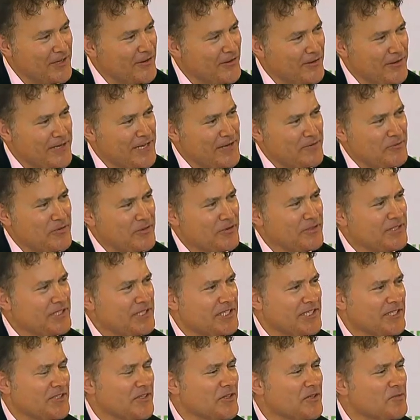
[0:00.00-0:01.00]
only a
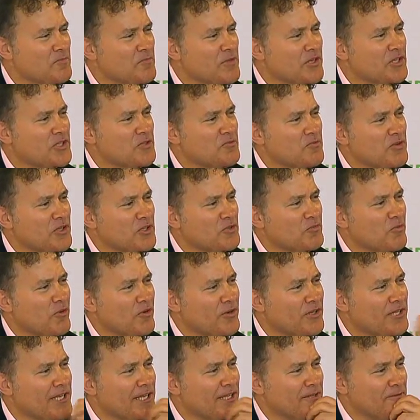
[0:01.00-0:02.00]
musician, you're much, much more
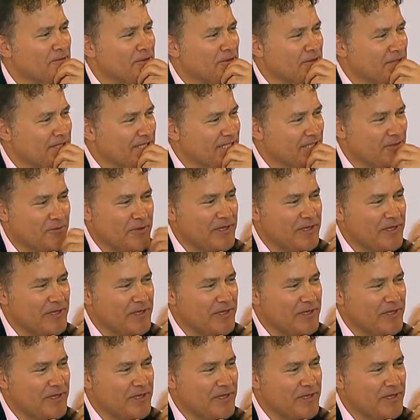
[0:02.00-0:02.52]
than a musician.